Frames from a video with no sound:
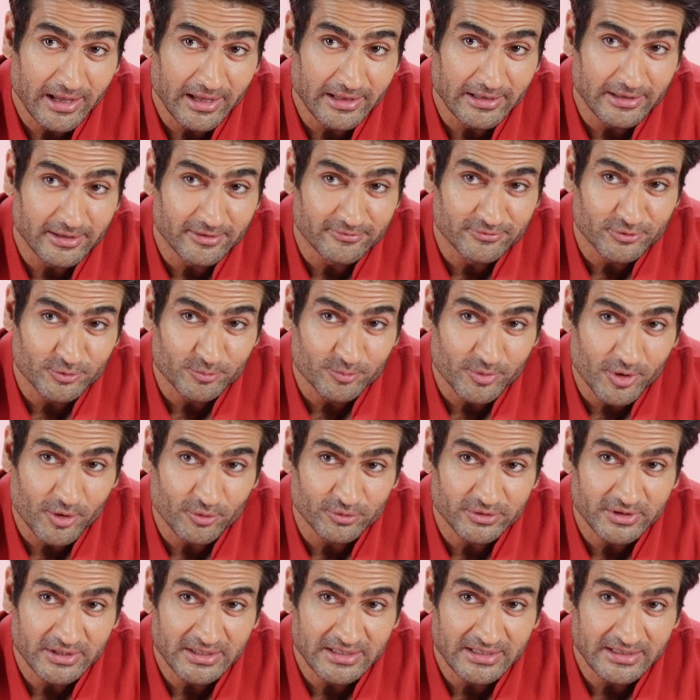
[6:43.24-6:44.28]
I love you
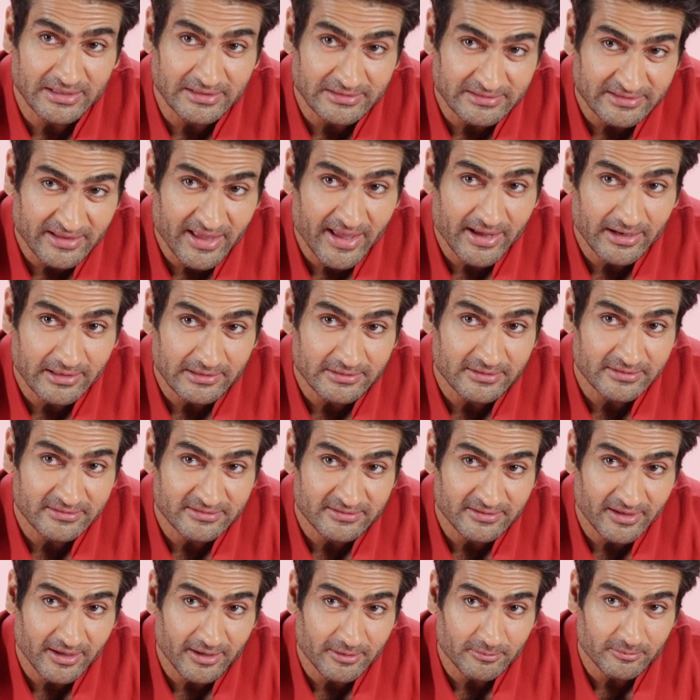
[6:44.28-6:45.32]
both exactly the
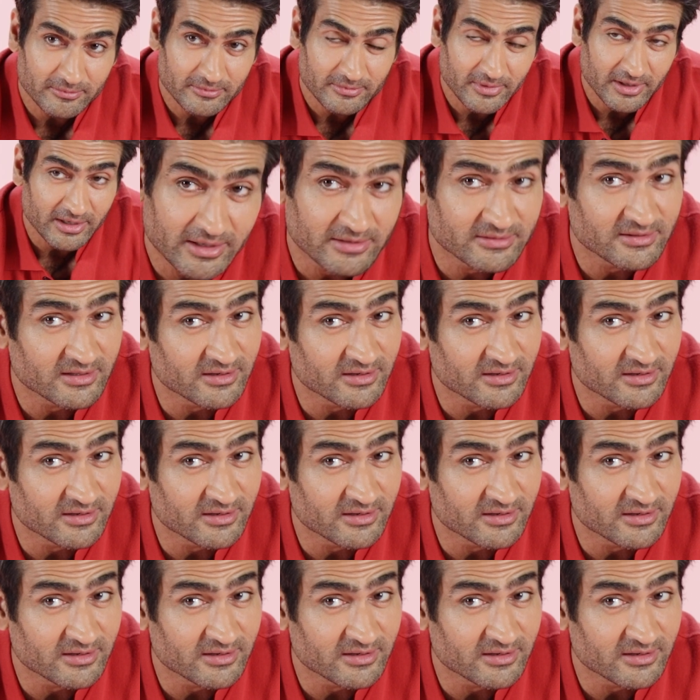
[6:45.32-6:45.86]
same, and it's